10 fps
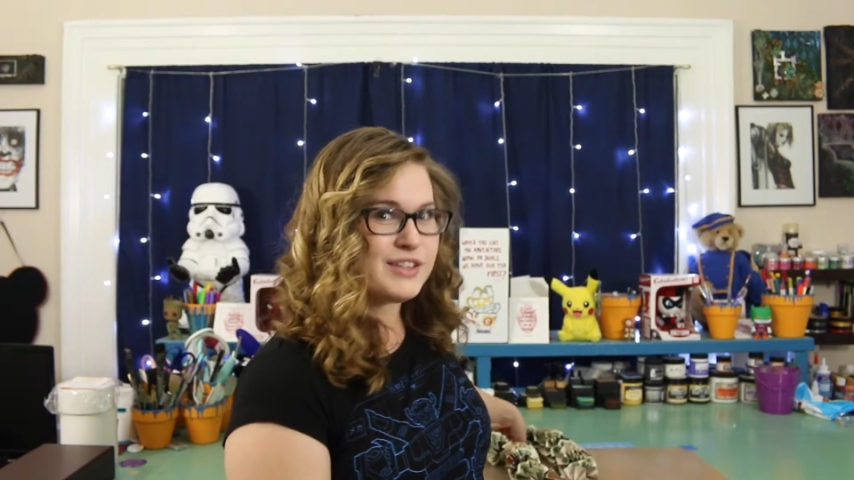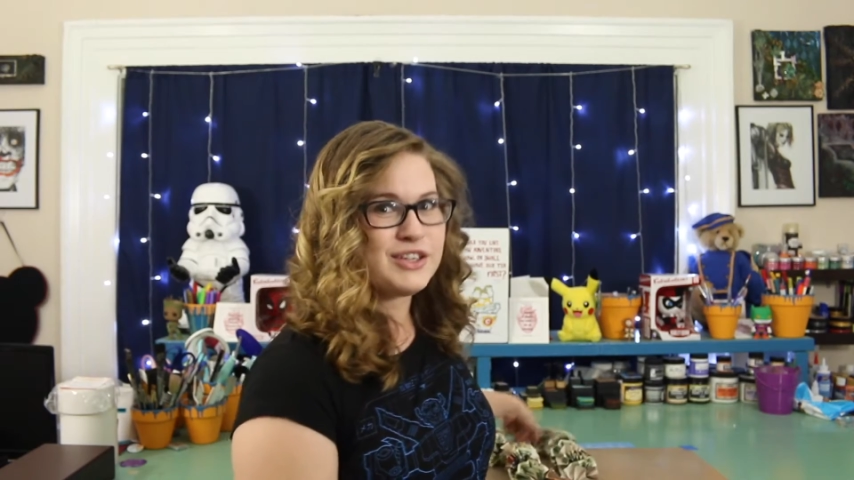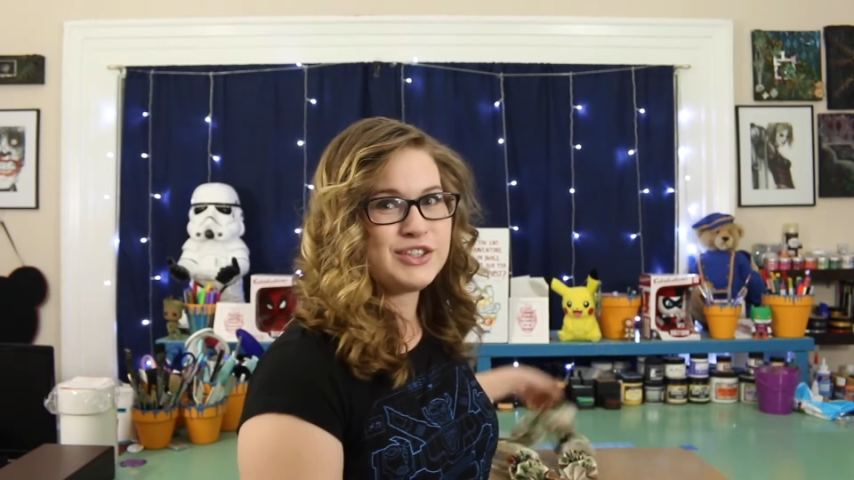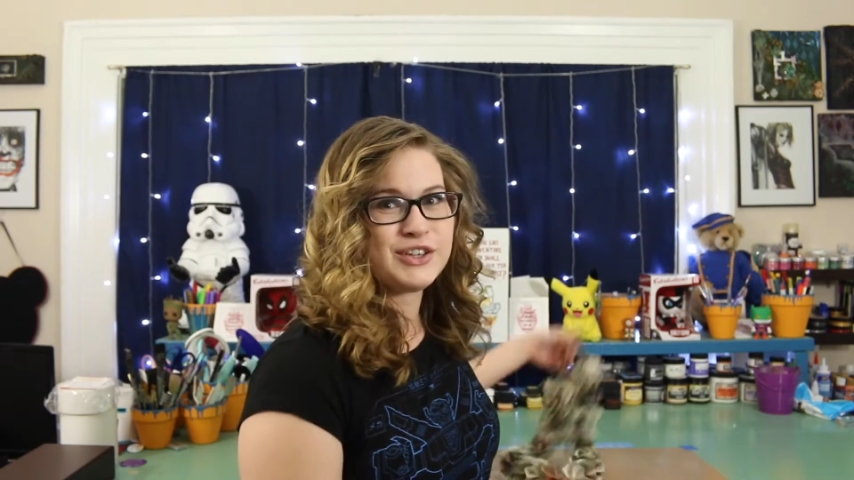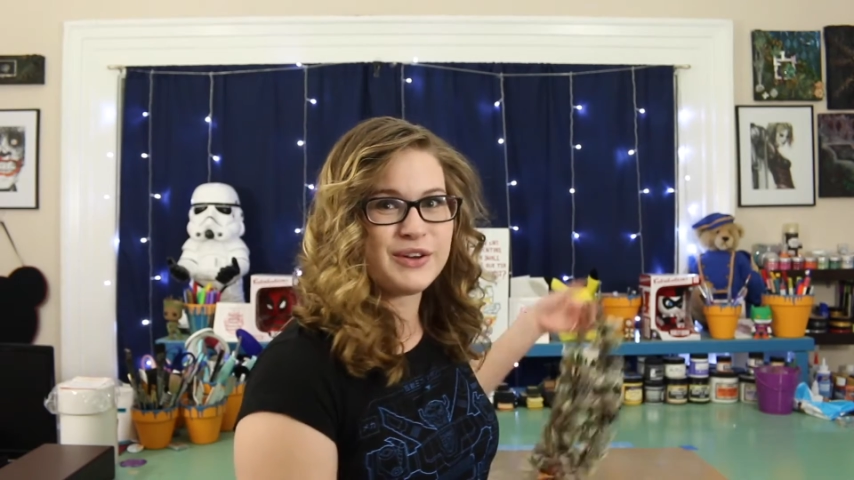
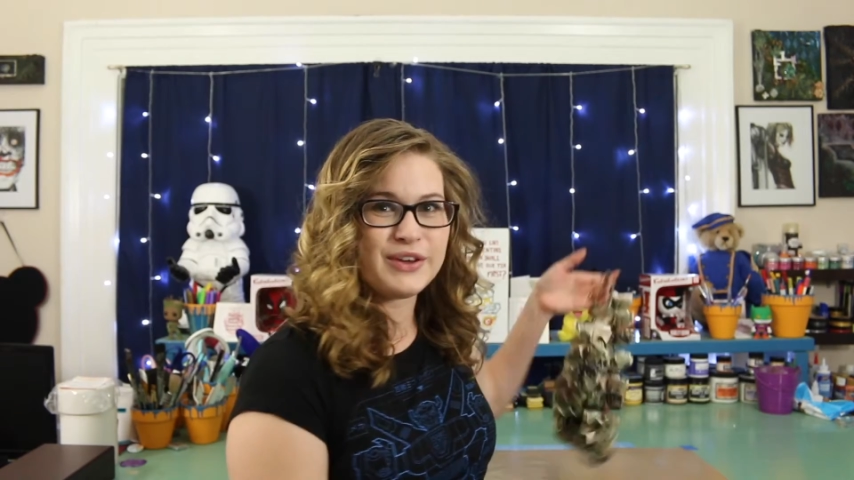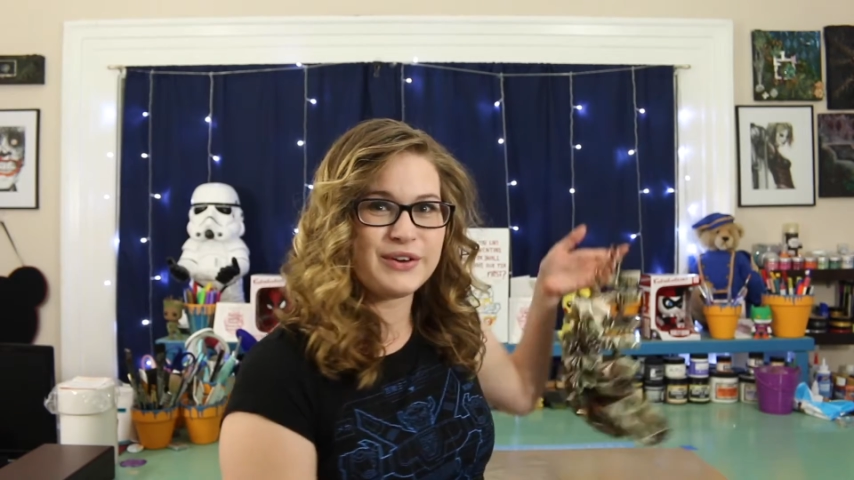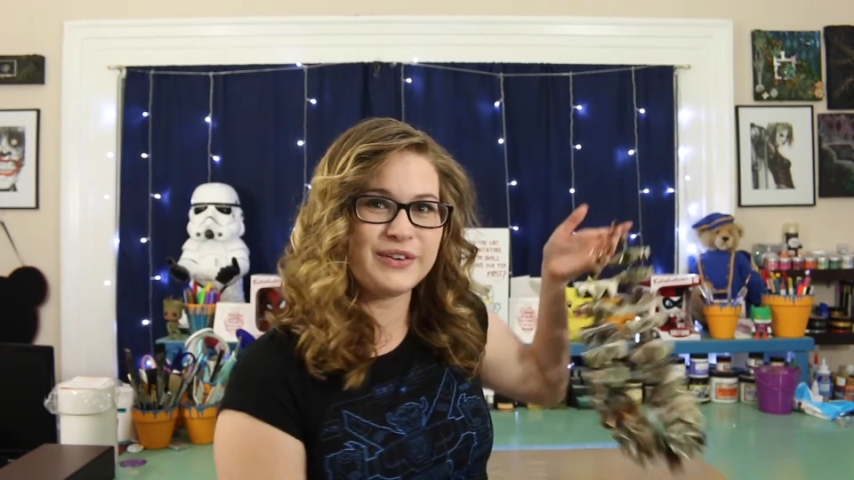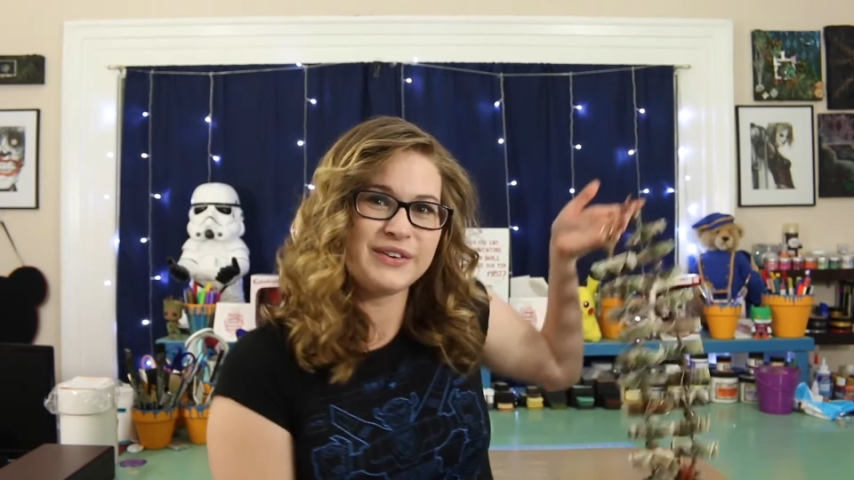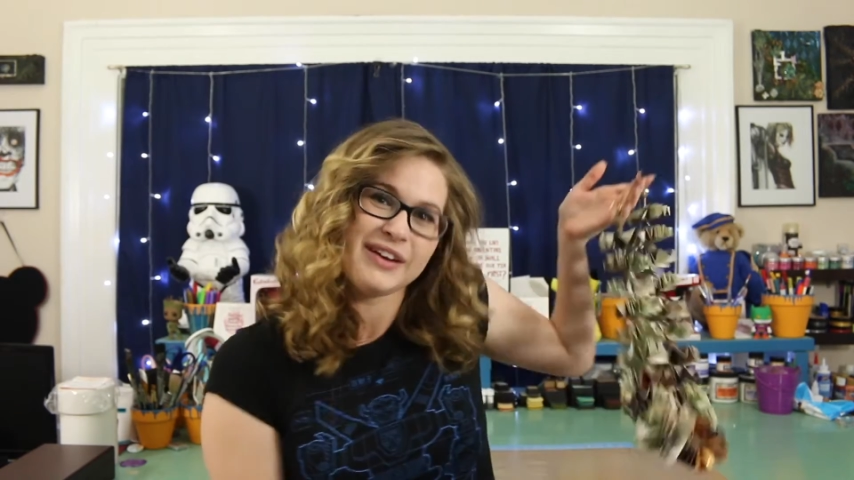to show
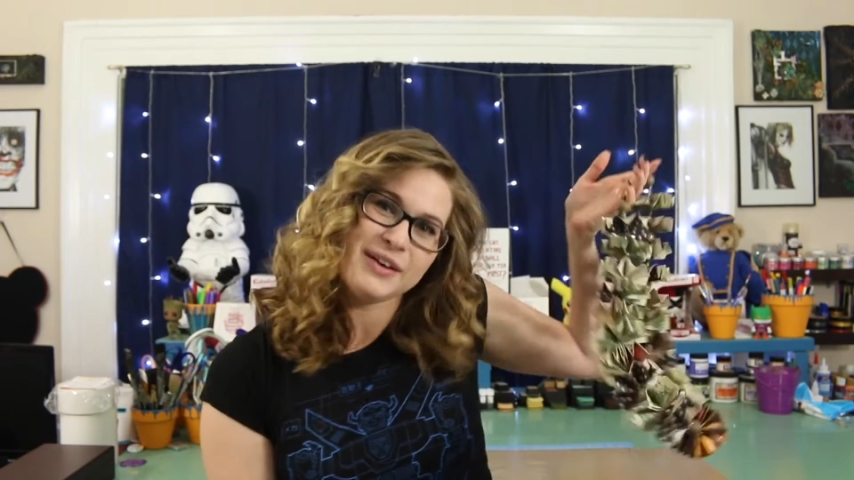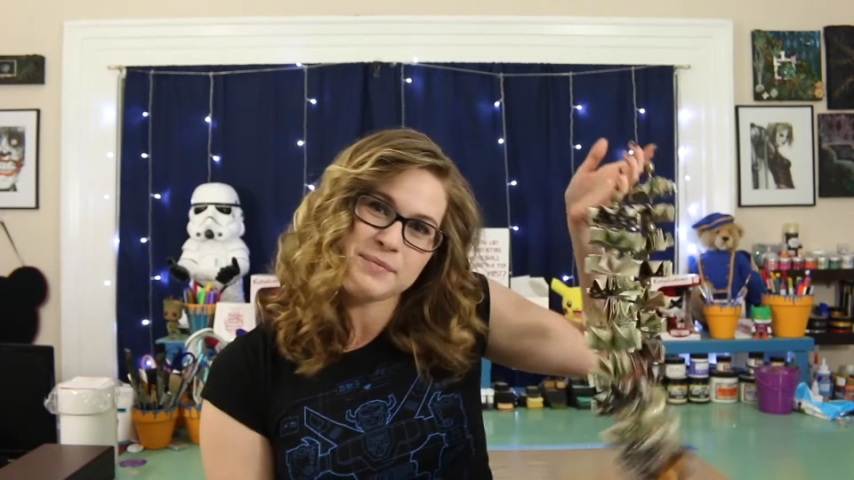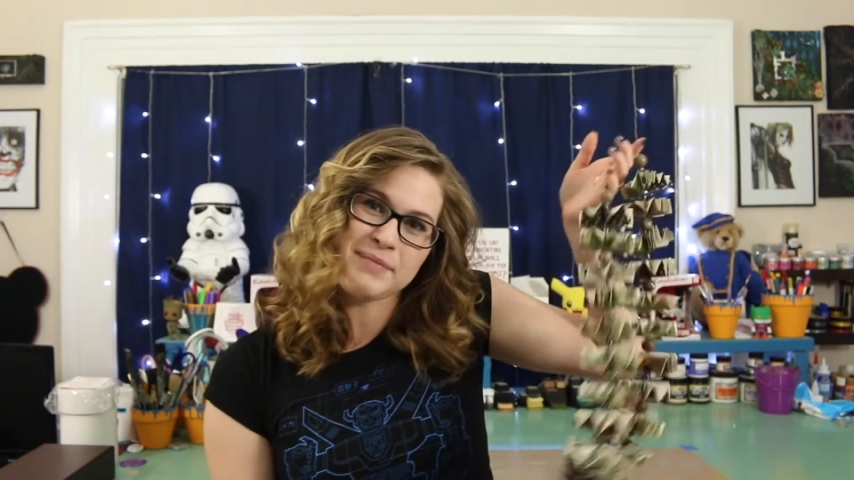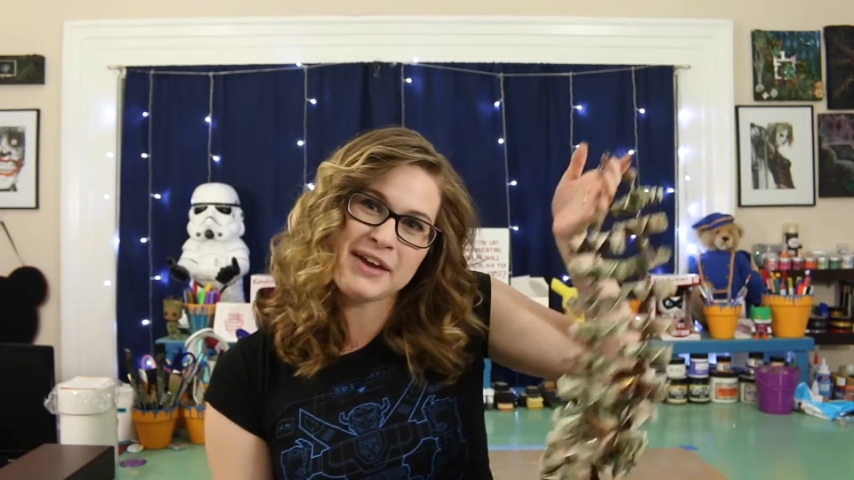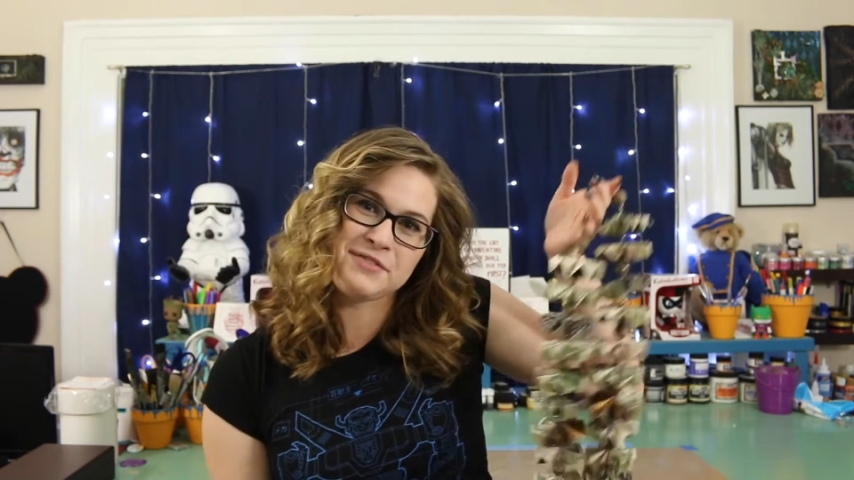you
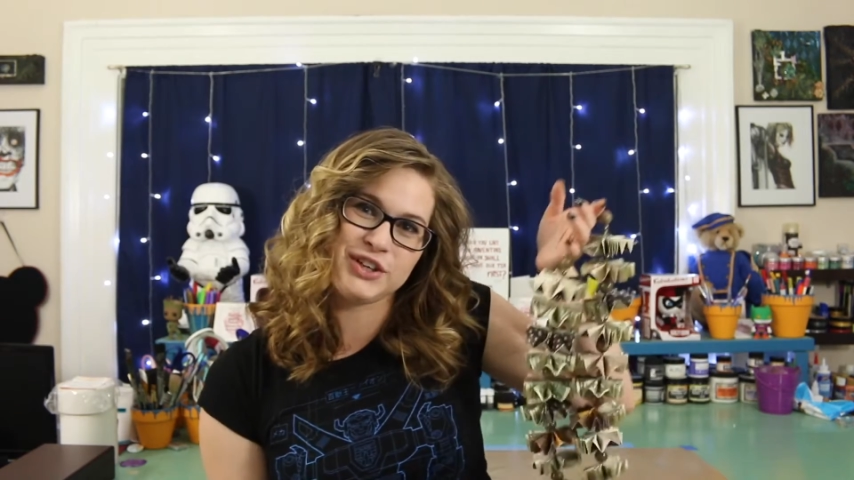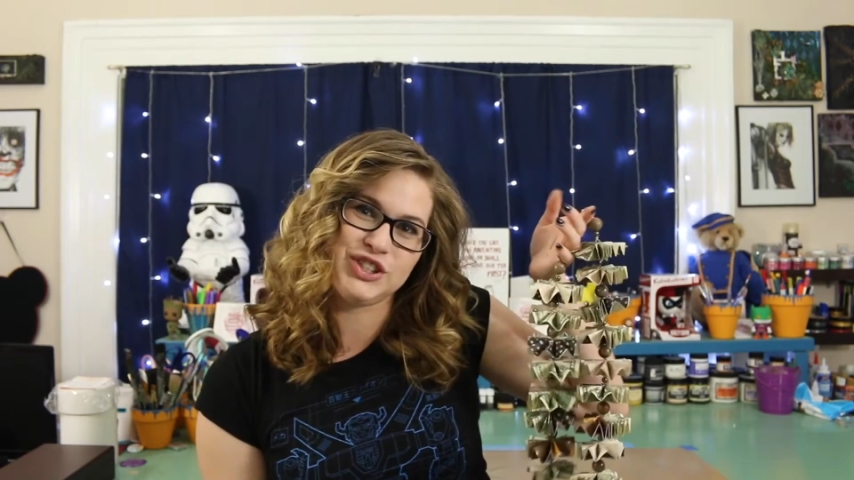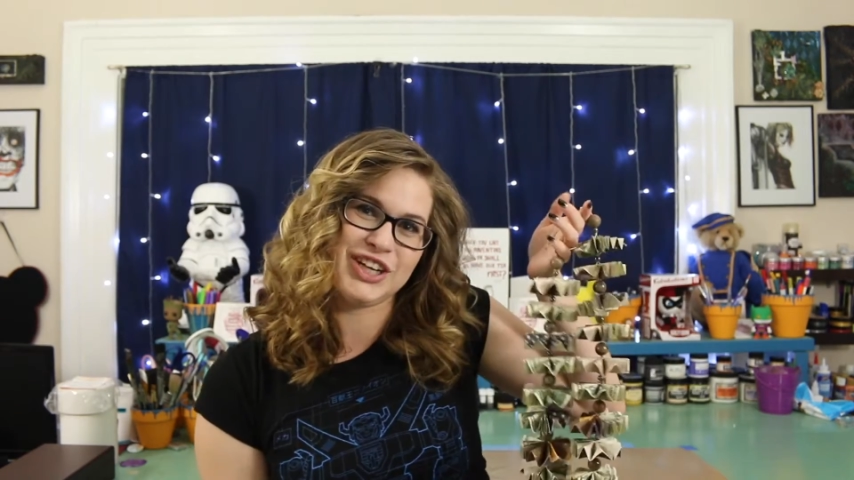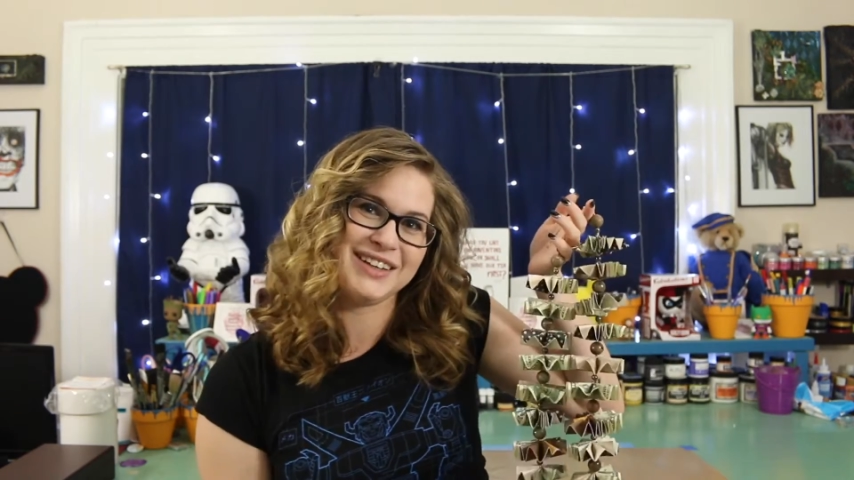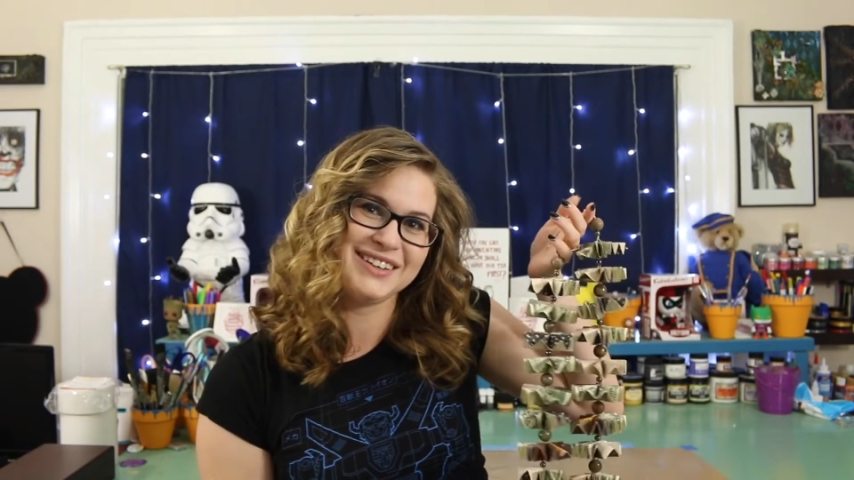my
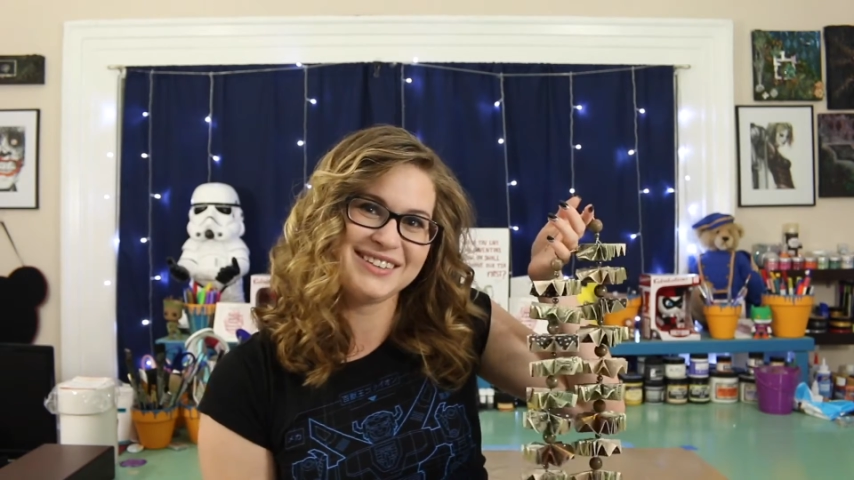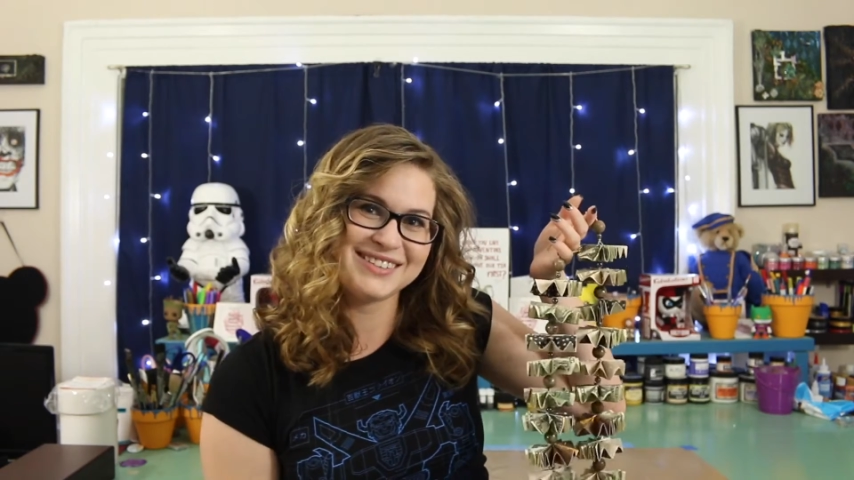version.